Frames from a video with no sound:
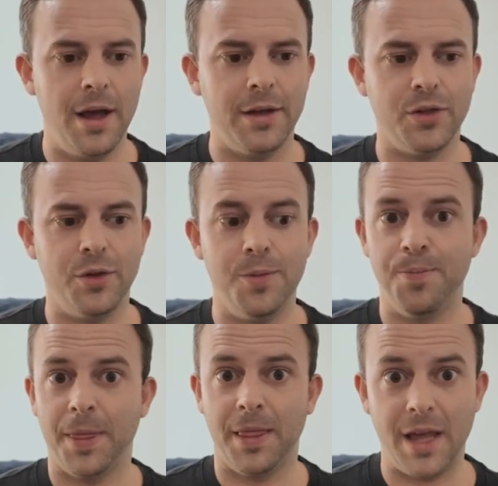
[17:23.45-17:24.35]
So
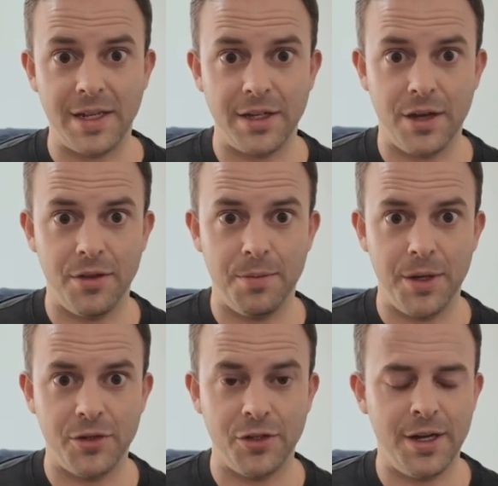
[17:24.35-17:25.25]
that's out of the
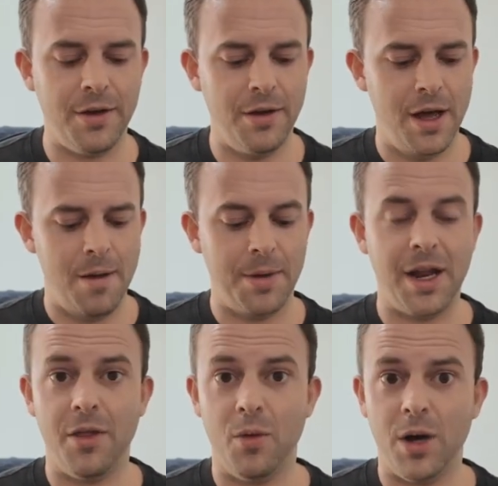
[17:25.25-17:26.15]
picture now. But
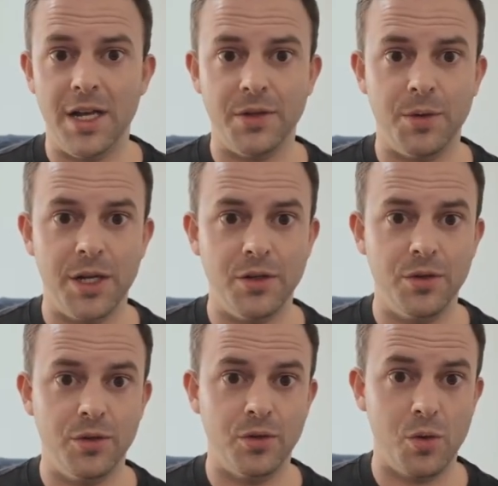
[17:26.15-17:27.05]
otherwise, it went
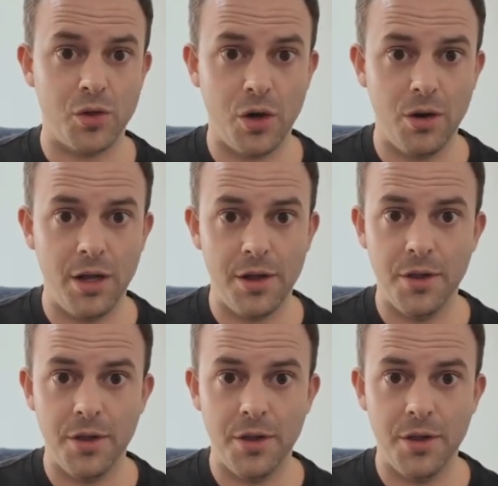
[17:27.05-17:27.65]
to Tortola